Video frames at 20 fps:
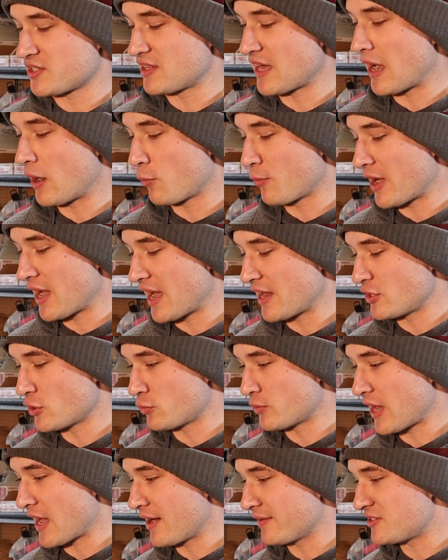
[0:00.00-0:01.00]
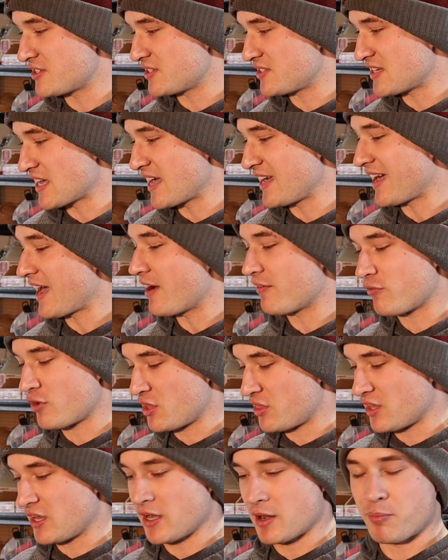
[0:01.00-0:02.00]
That way I don't have to take
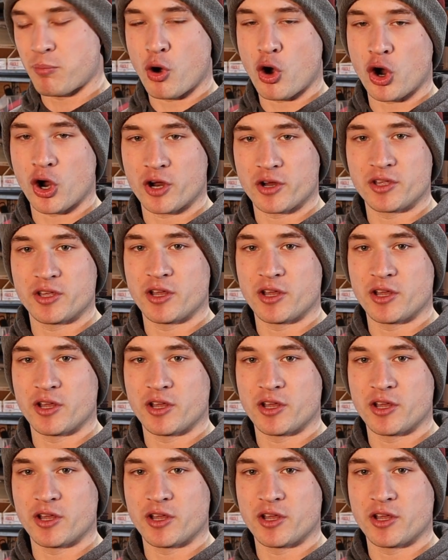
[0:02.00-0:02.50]
everything apart,